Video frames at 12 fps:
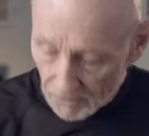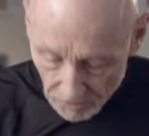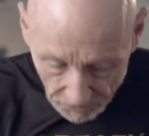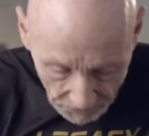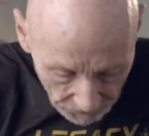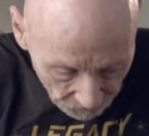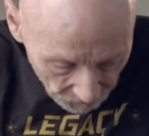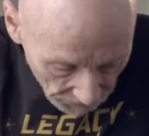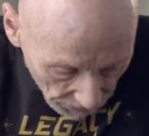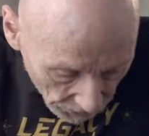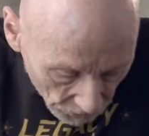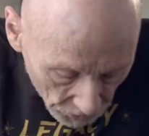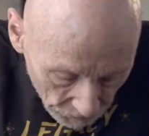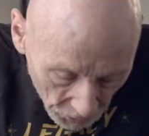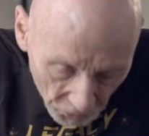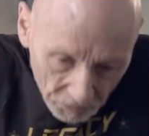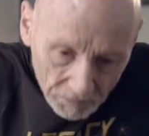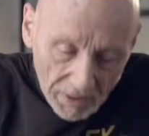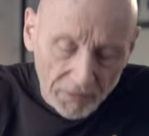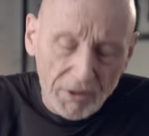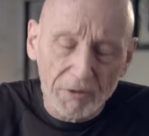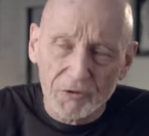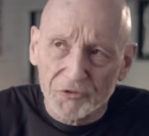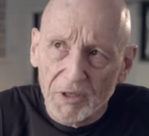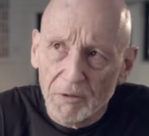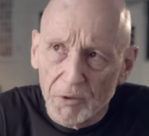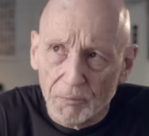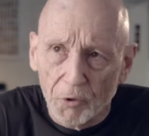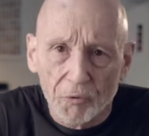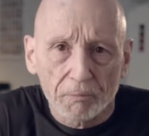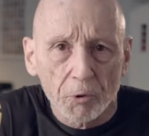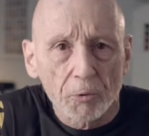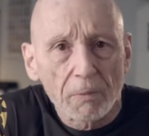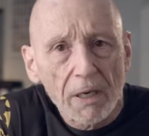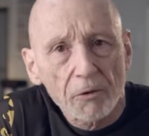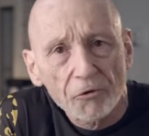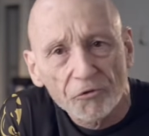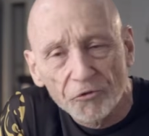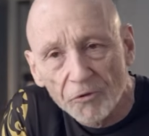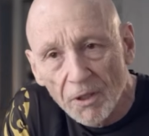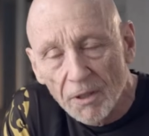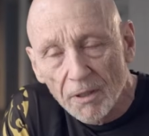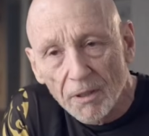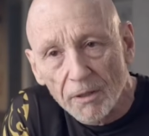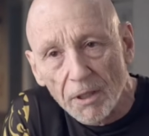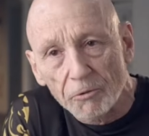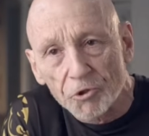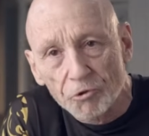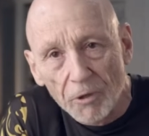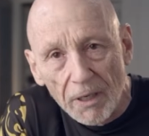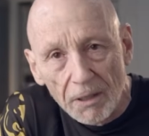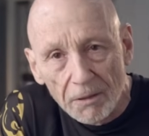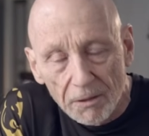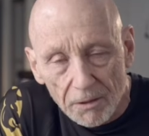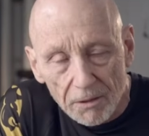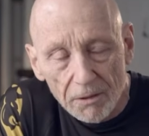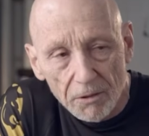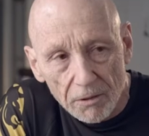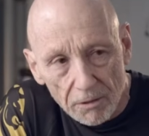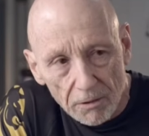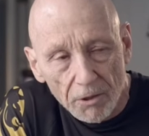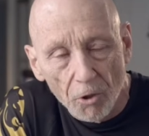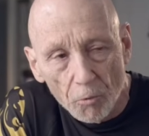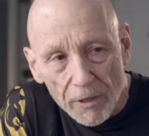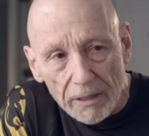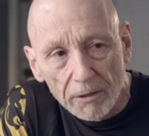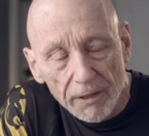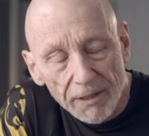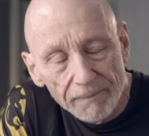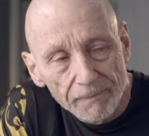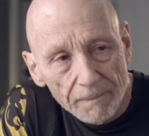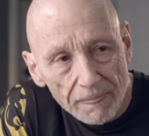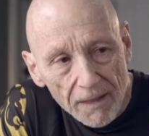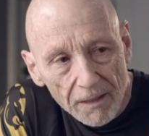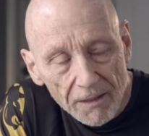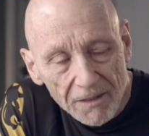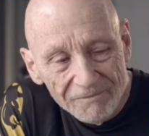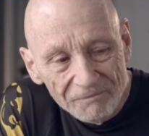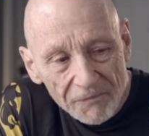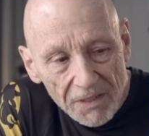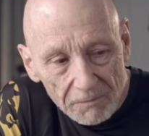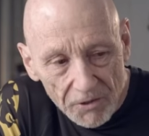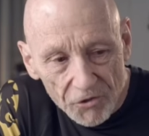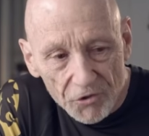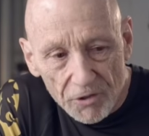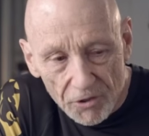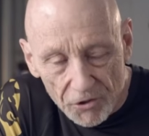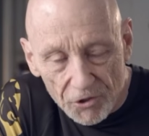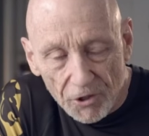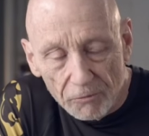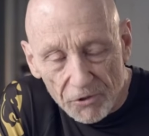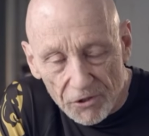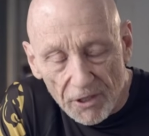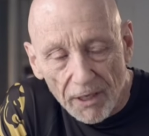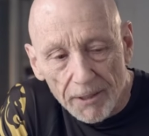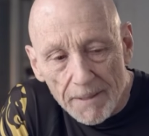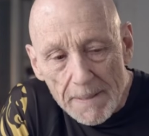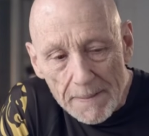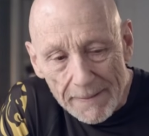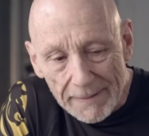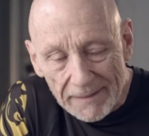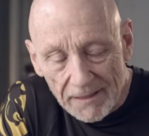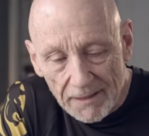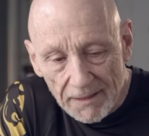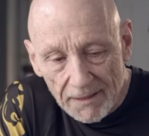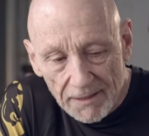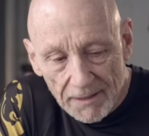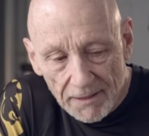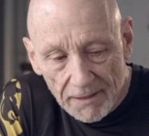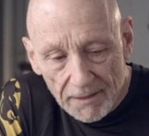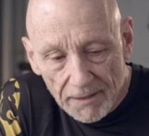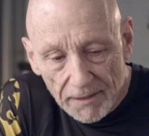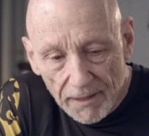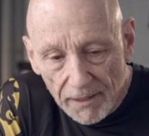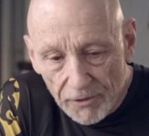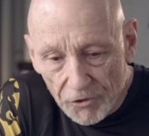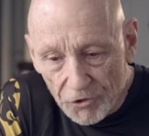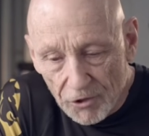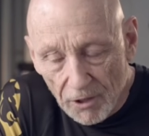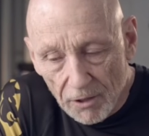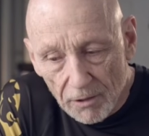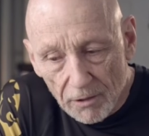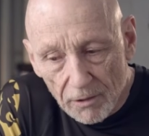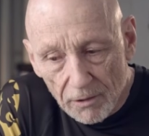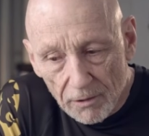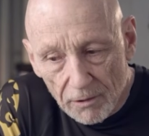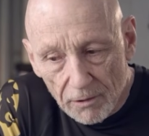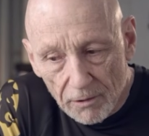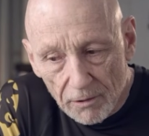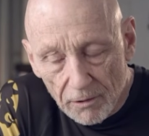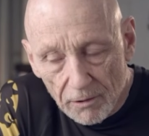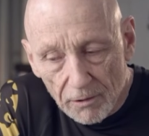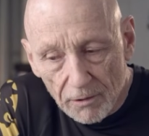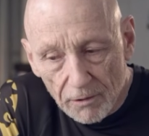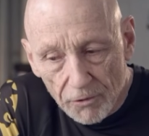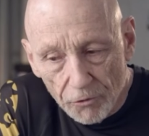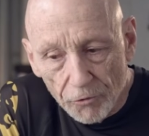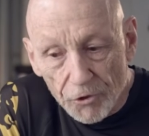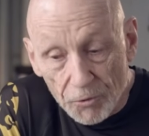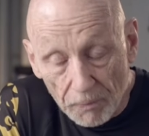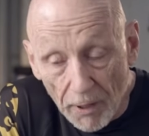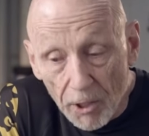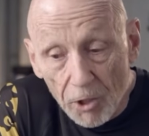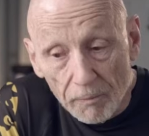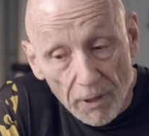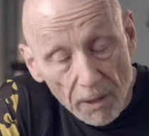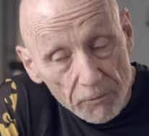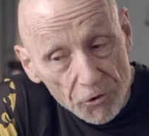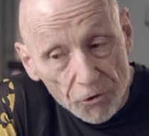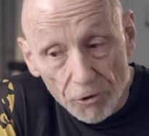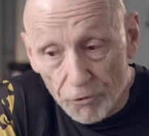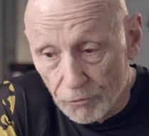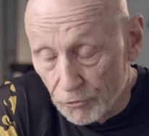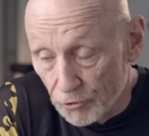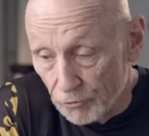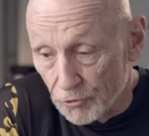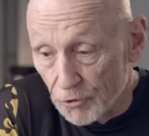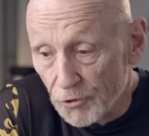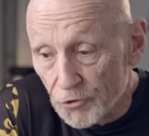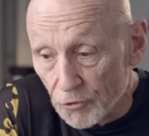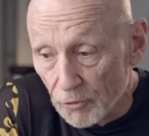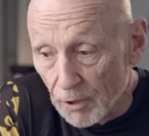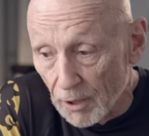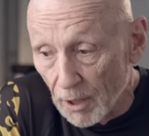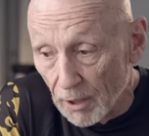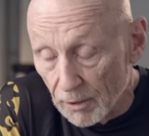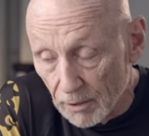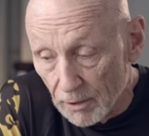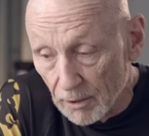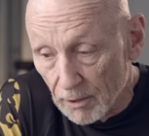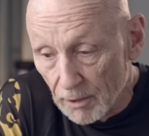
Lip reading: And they were both, I think they said they were both blue belts, and they would train, you know, weekly. But his son was dead. And he said, "You inspired me, I'm gonna start doing jiu-jitsu again."